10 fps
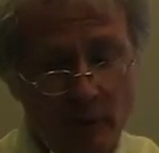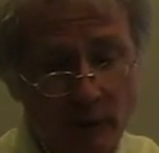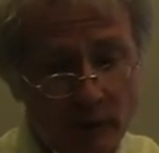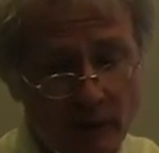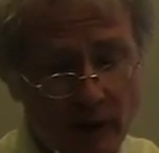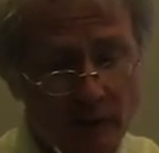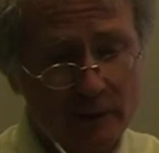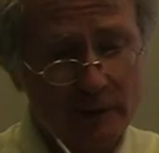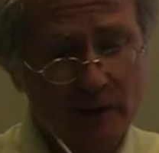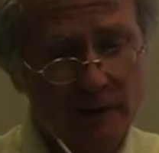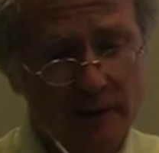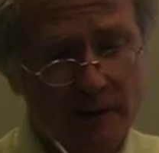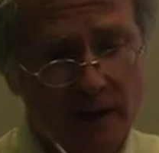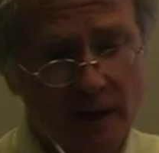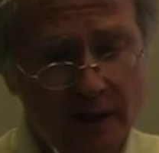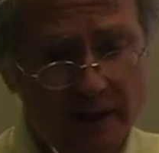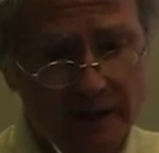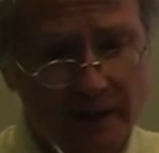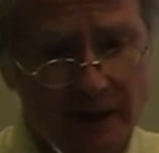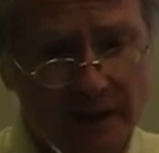Although health insurance in the
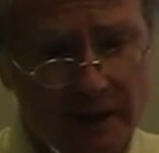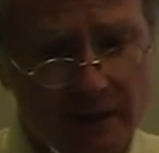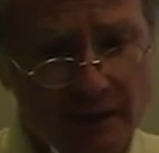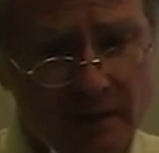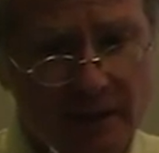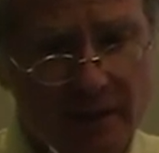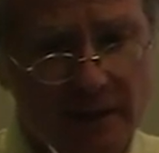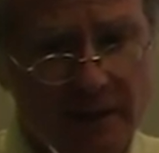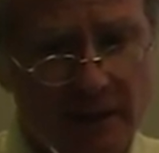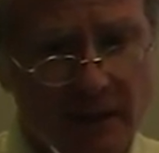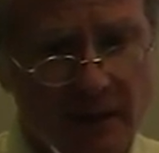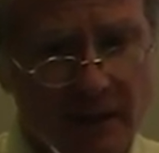United States has been fixed,